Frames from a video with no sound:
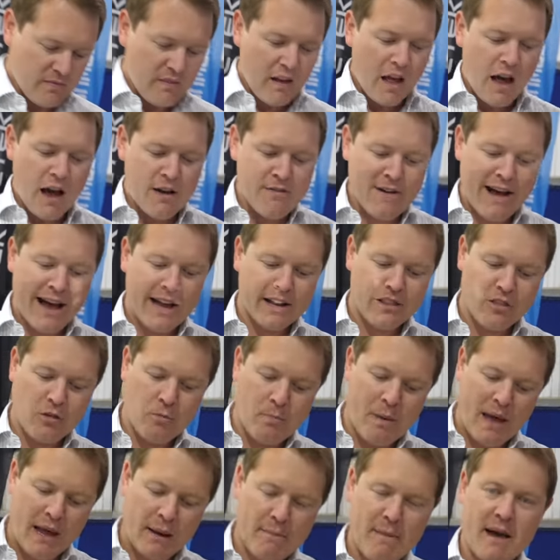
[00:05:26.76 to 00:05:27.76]
I've had
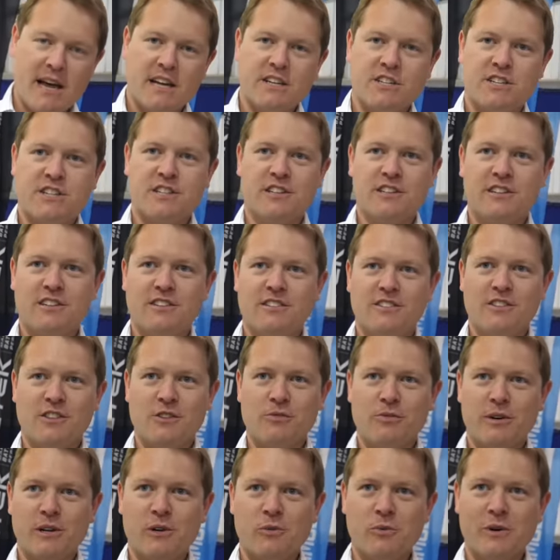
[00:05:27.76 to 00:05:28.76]
spec matched to the
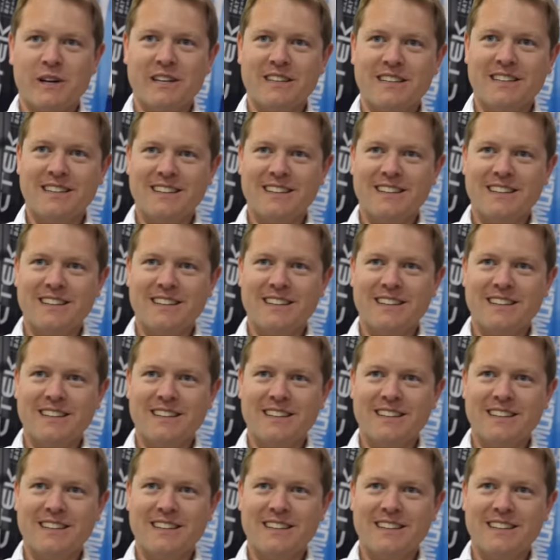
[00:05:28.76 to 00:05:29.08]
real one.